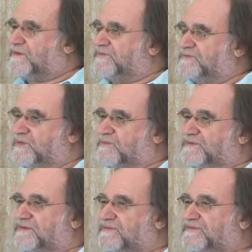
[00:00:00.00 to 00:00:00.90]
At the
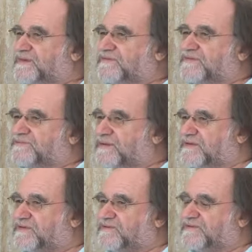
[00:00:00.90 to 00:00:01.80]
moment in the south of
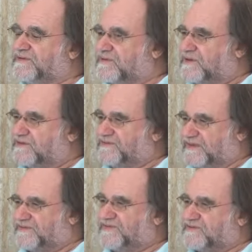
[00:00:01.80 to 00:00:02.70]
Spain, there is a
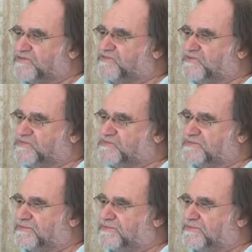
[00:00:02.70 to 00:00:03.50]
satsang group.